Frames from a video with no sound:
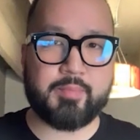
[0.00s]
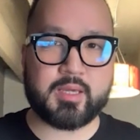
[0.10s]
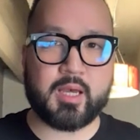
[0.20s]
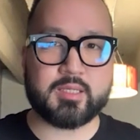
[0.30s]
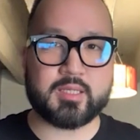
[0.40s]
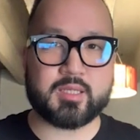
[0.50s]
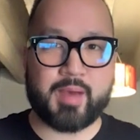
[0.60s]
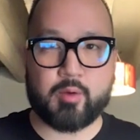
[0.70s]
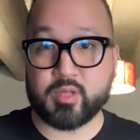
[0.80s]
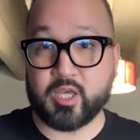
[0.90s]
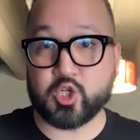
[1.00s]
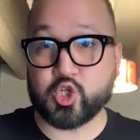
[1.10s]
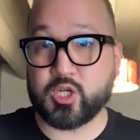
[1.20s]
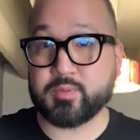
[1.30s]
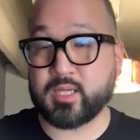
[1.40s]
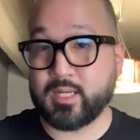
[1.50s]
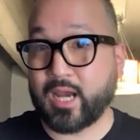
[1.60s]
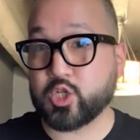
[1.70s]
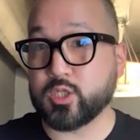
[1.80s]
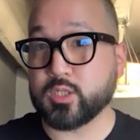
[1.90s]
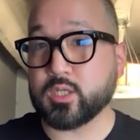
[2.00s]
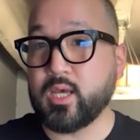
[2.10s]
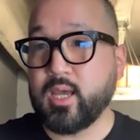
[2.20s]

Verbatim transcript: Because it's about relationships, connections,